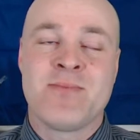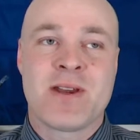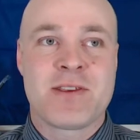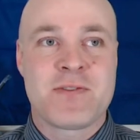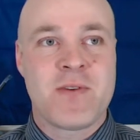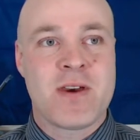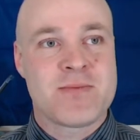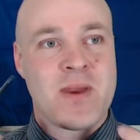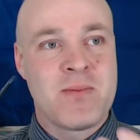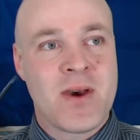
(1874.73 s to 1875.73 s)
But as far as
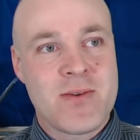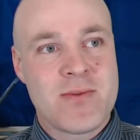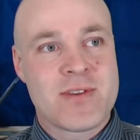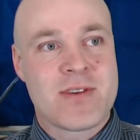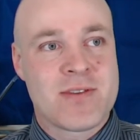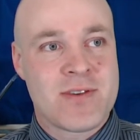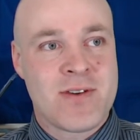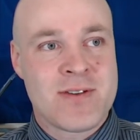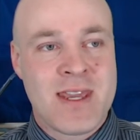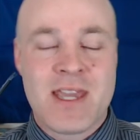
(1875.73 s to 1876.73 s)
my mother was
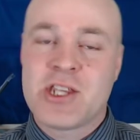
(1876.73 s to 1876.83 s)
concerned,